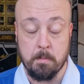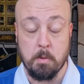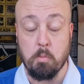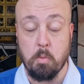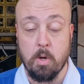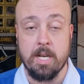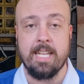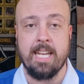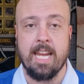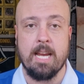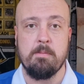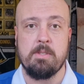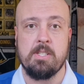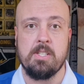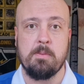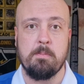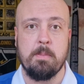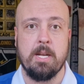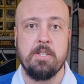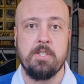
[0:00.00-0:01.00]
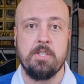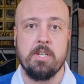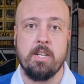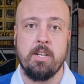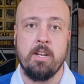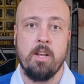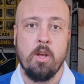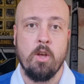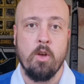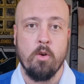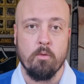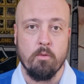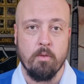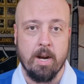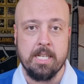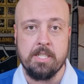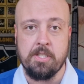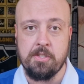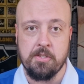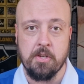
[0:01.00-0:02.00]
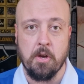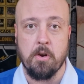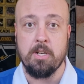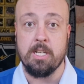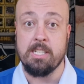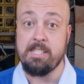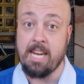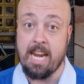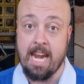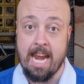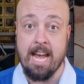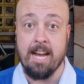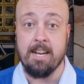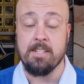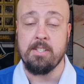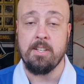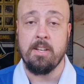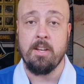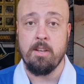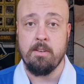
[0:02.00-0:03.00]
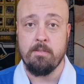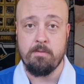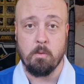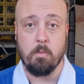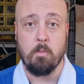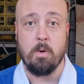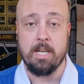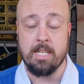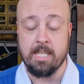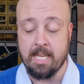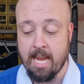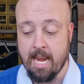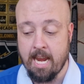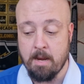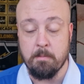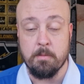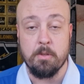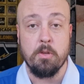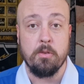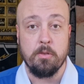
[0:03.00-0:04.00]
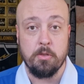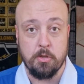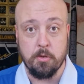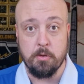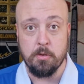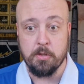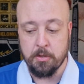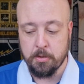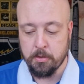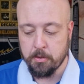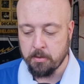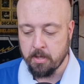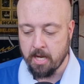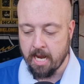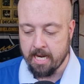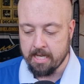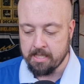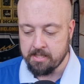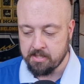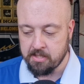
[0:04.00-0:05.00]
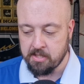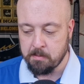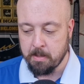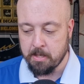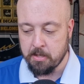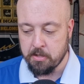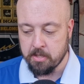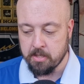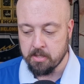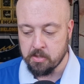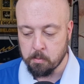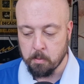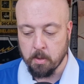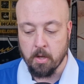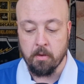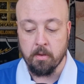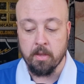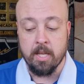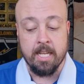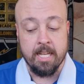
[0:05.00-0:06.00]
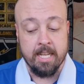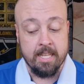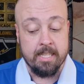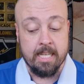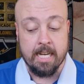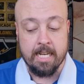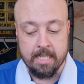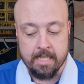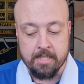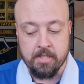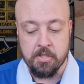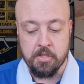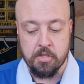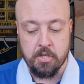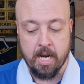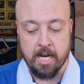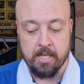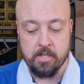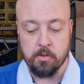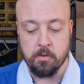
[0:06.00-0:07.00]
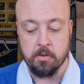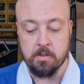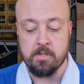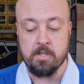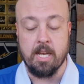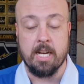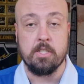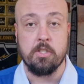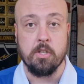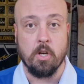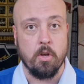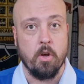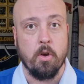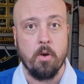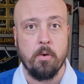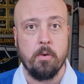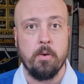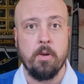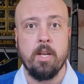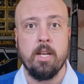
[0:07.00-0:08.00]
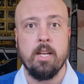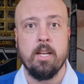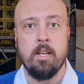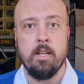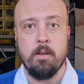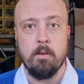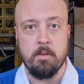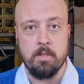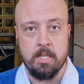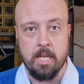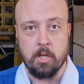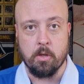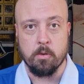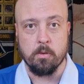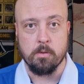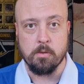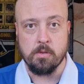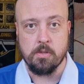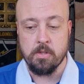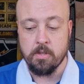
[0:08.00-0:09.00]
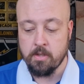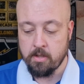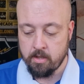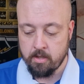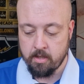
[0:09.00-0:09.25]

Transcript: one-game suspension. Ray Stone is out for one game due to a suspension as well. Their interchange looks like Donohoe, Nichols,